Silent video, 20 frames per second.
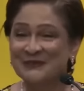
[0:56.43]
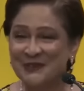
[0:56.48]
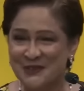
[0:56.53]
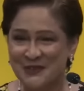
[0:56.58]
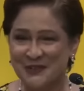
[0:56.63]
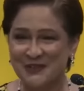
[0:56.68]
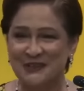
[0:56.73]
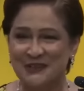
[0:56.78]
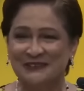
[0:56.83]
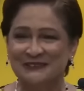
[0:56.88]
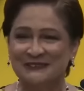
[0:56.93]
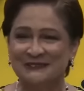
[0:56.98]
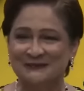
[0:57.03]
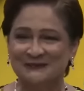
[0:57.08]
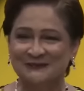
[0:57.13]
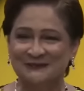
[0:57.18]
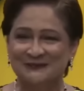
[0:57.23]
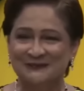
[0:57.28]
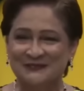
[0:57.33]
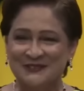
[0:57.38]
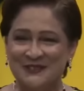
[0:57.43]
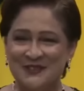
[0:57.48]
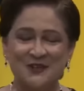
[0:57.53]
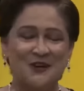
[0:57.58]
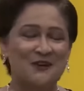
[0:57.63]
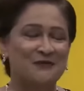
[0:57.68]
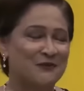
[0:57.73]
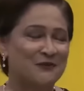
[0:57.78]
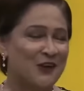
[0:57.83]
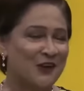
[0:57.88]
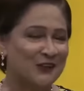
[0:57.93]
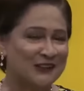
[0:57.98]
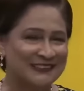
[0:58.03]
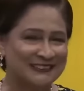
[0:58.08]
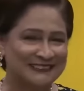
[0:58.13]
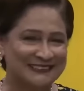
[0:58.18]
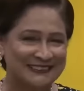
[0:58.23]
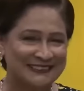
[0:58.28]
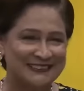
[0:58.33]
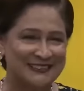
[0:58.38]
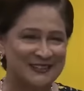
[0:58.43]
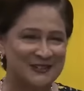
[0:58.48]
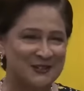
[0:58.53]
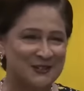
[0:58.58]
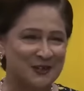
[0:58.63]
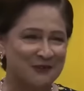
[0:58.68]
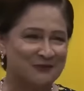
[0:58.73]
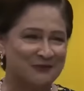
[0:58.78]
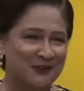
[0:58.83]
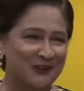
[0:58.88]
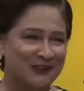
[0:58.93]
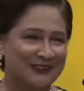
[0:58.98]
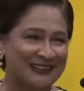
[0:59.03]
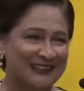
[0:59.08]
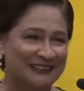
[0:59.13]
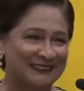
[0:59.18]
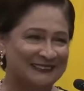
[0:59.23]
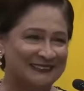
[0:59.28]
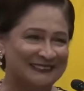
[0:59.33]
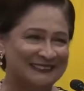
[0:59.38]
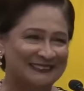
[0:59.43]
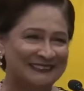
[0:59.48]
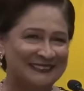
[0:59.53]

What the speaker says: Soft rock, it is soft rock, yeah.